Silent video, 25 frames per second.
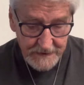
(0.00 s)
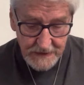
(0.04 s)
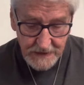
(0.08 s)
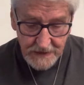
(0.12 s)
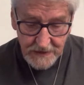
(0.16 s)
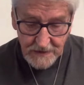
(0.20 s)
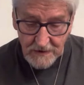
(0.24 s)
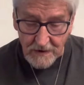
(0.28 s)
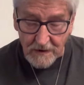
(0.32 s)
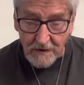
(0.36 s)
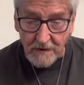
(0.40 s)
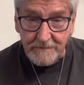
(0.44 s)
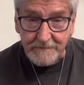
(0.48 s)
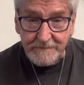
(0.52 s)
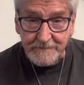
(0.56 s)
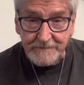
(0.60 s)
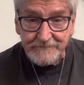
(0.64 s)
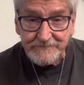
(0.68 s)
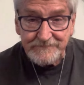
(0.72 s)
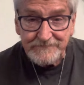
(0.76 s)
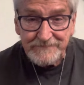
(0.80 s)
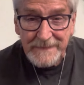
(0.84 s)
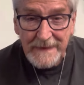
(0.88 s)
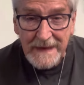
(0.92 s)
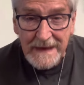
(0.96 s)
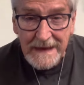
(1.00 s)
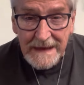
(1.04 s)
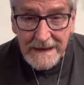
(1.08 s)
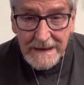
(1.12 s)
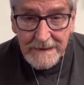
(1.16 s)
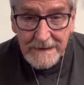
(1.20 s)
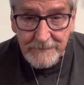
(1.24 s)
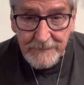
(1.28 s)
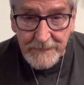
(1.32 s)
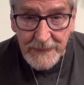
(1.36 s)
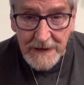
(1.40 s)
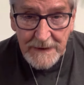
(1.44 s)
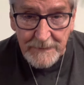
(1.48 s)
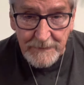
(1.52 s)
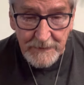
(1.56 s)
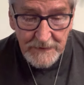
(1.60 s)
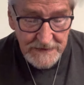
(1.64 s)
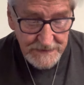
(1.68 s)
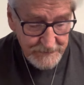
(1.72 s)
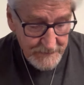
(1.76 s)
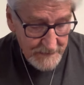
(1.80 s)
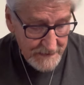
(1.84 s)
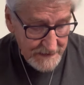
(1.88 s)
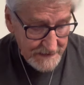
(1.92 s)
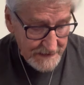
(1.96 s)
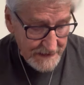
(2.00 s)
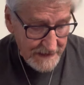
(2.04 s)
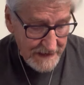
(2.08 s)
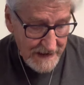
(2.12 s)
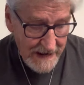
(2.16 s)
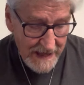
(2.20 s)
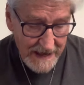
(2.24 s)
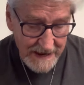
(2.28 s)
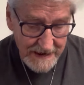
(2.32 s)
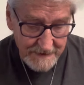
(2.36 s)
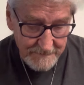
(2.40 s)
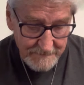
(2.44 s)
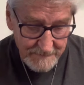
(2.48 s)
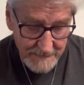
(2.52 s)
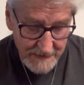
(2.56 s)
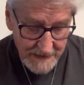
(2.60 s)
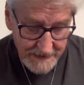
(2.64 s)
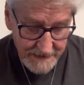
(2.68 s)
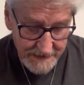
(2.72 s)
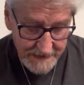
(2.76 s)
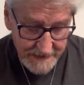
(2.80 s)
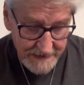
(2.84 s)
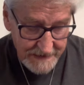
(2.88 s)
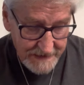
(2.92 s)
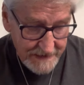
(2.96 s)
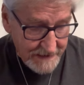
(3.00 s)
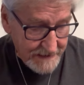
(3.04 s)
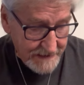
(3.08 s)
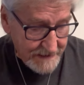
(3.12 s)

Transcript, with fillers: You know, people spend a lot of money